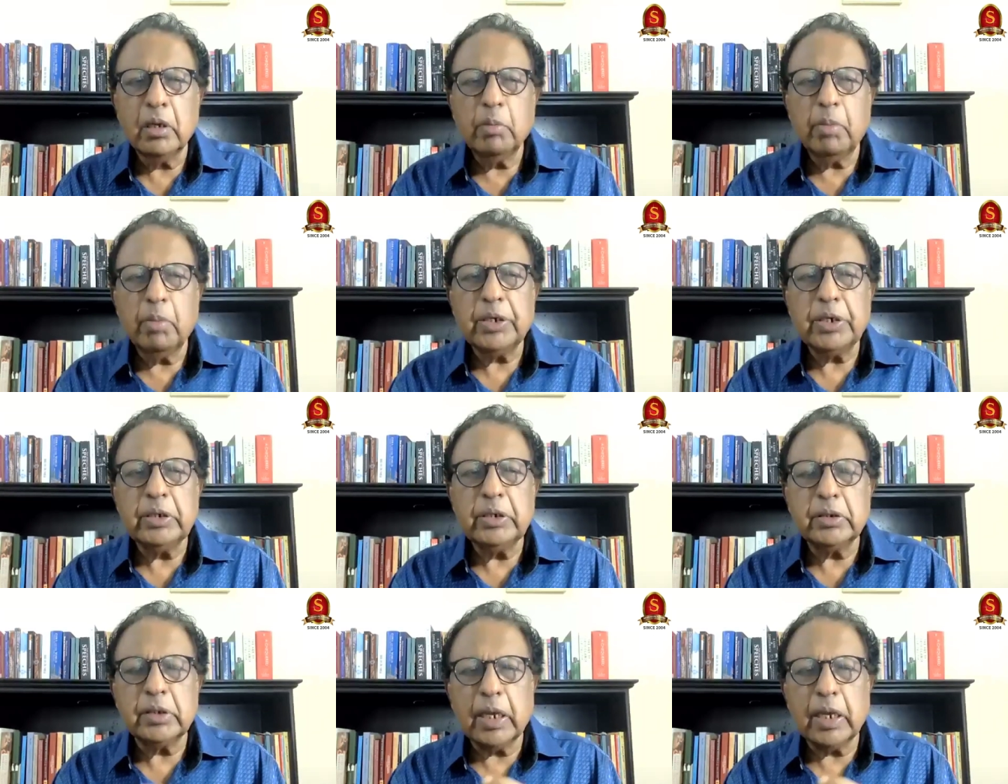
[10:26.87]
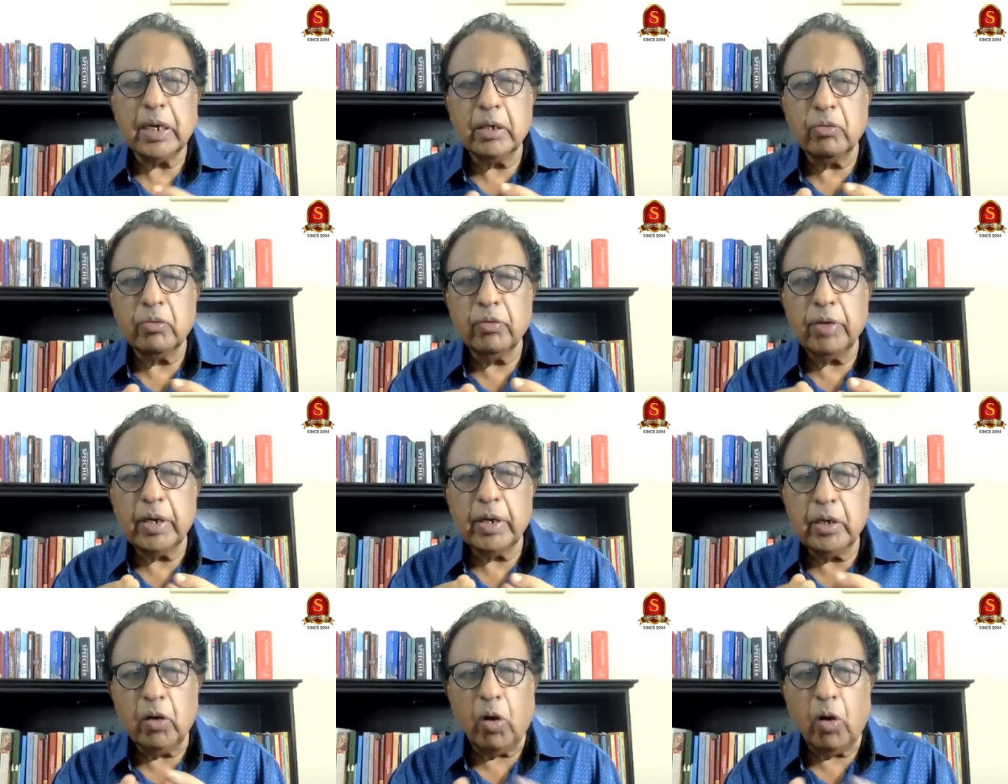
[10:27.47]
But he said
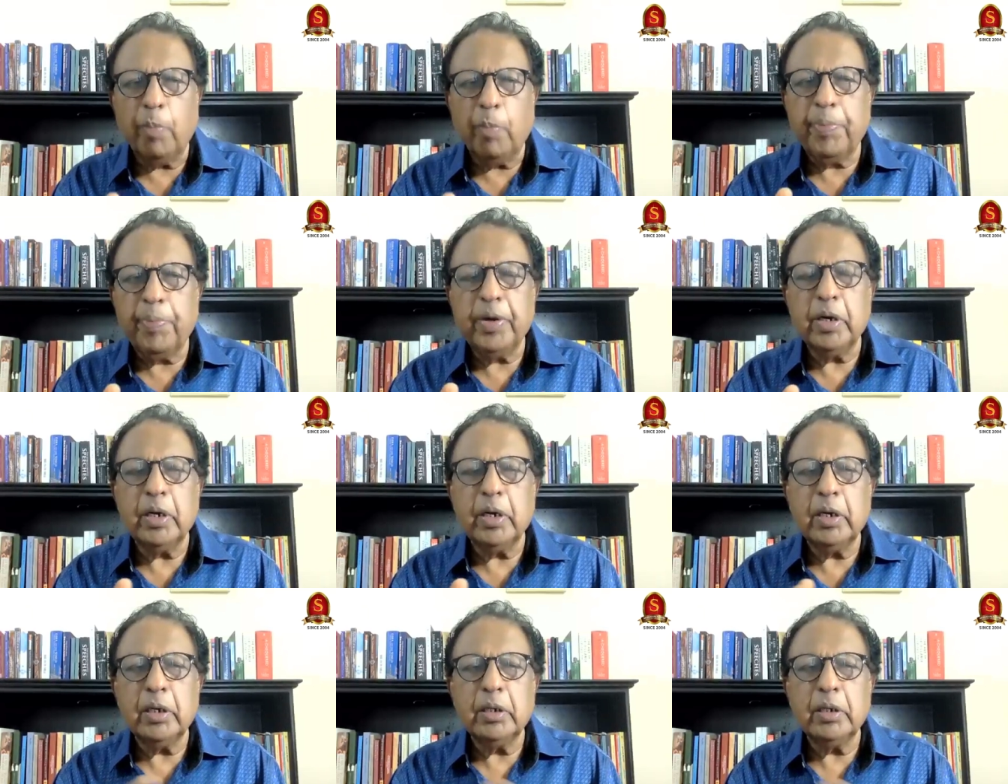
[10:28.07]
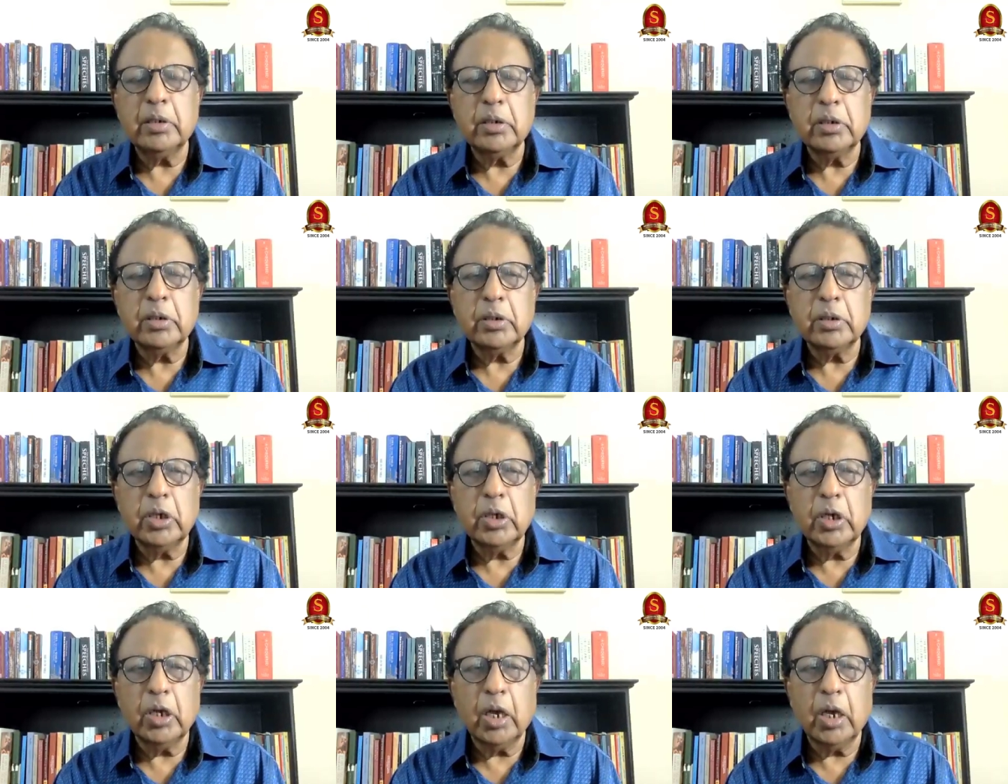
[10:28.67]
very openly
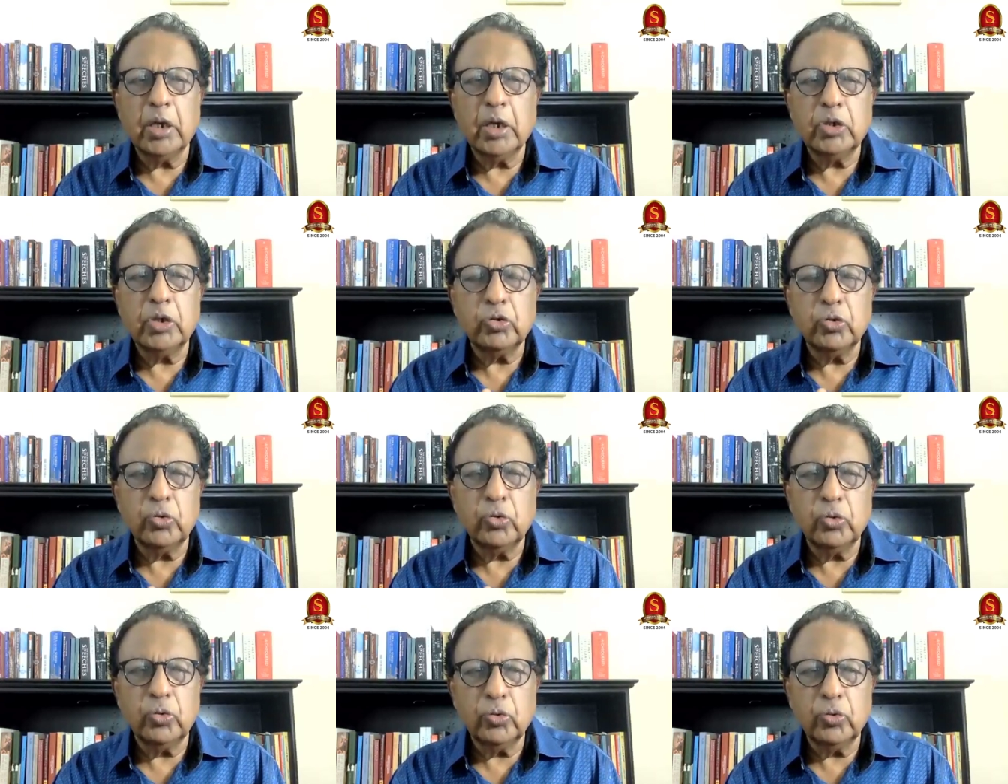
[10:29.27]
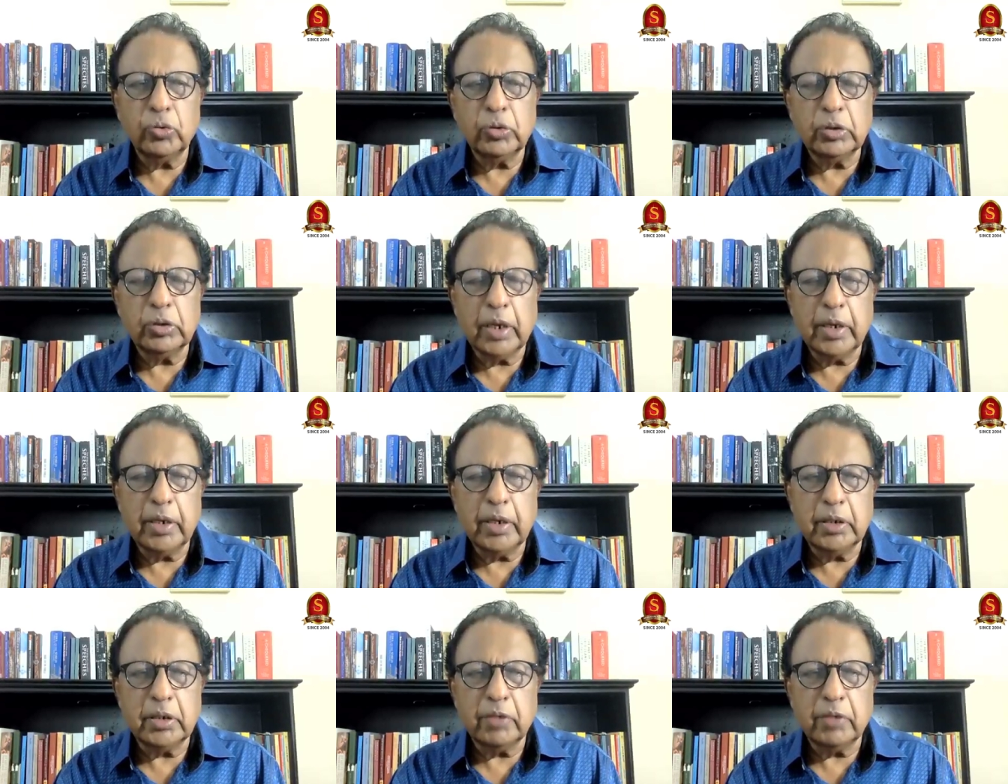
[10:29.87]
uh, to
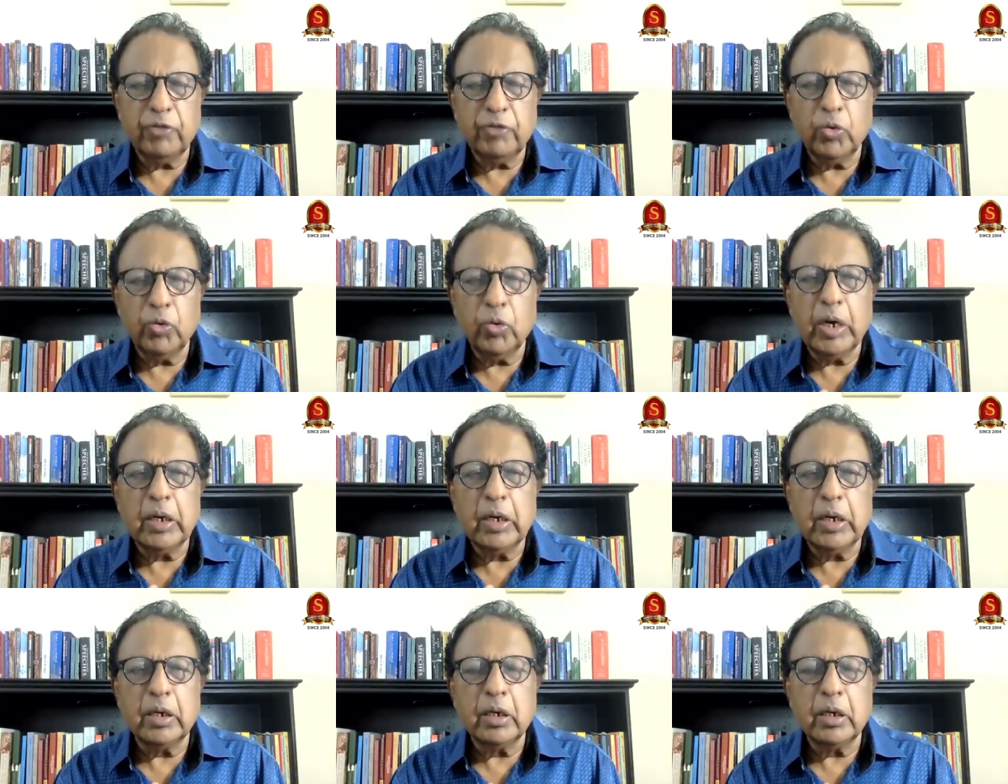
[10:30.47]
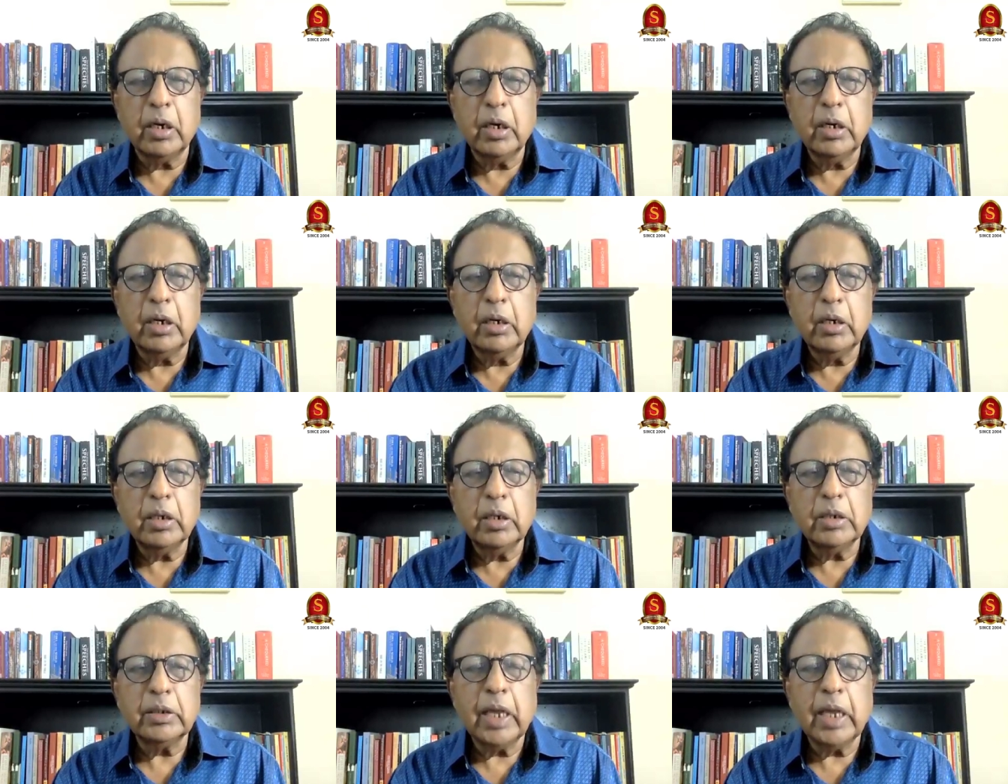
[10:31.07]
the interviewer
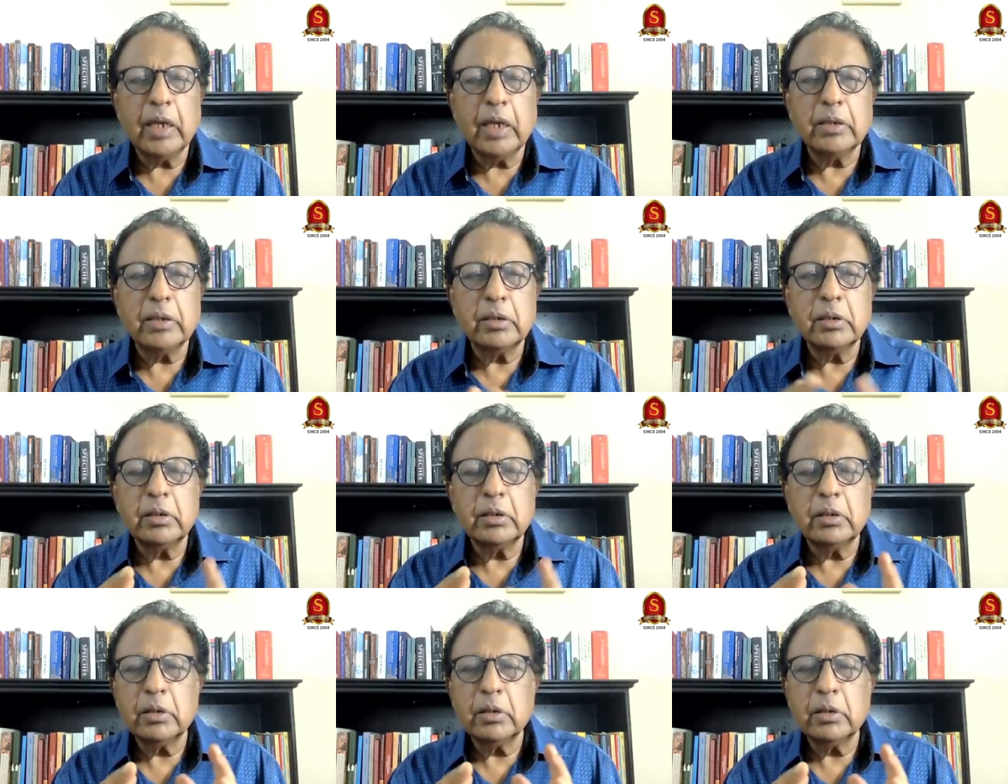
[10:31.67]
that